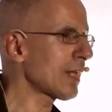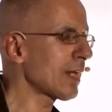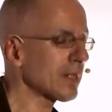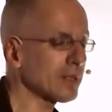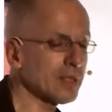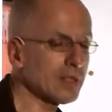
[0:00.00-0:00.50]

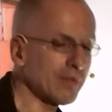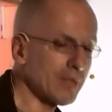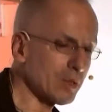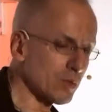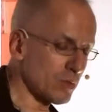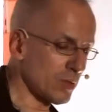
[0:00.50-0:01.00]
target
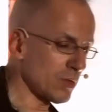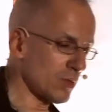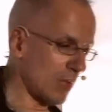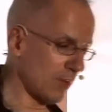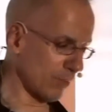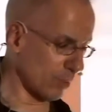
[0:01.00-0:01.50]
individual
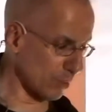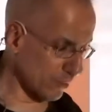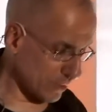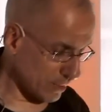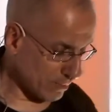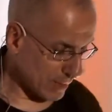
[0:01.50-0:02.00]
since I
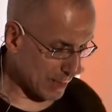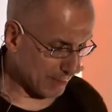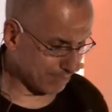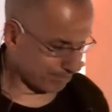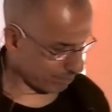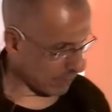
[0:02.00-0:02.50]
was in my
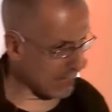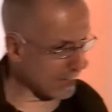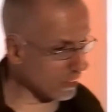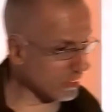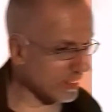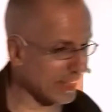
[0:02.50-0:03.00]

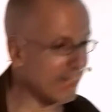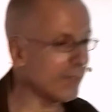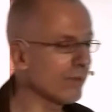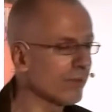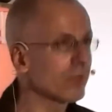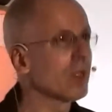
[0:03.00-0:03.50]
early
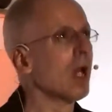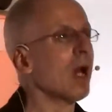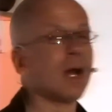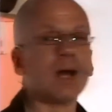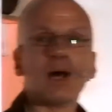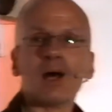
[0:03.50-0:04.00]
teens. Who are
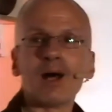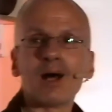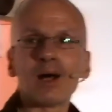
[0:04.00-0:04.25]
you? Could you